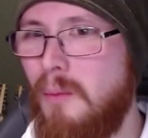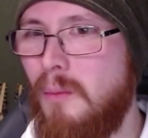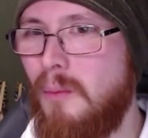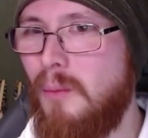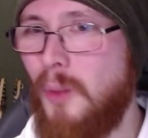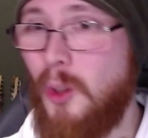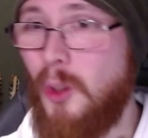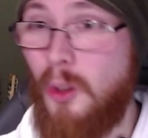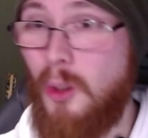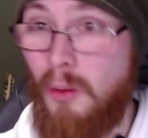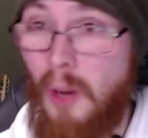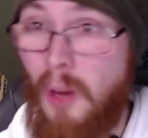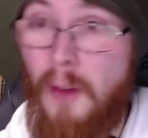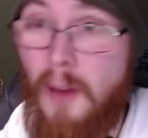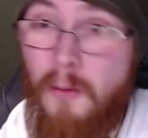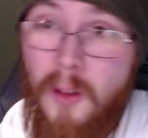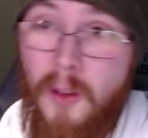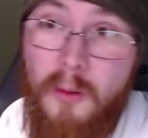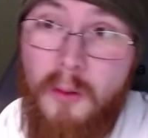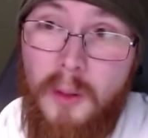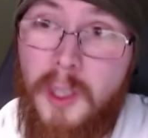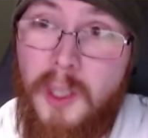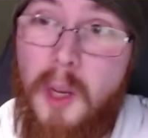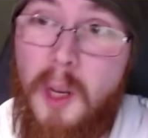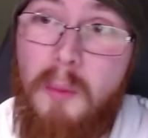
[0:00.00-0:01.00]
which I find
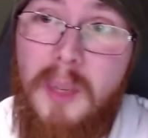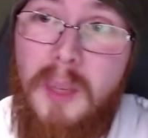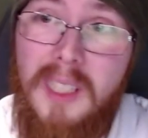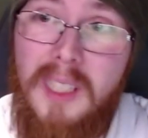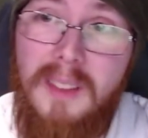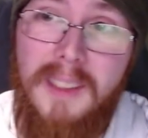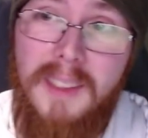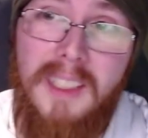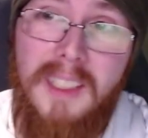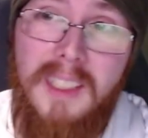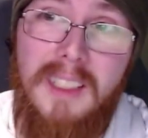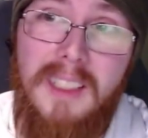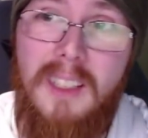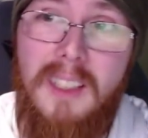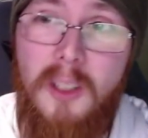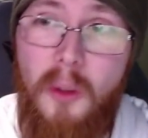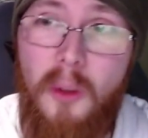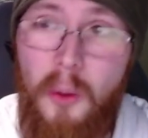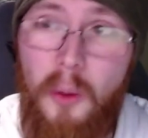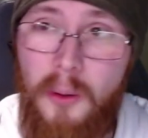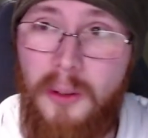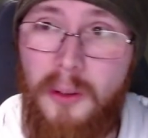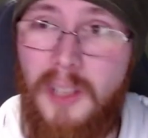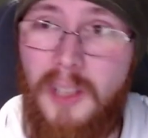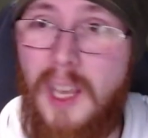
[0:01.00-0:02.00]
really appealing in
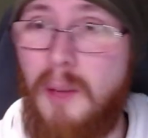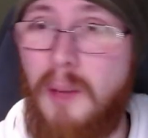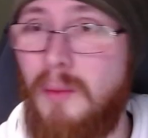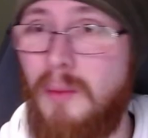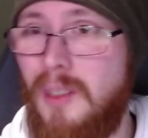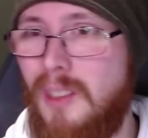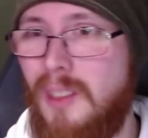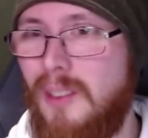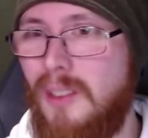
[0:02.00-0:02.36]
older games.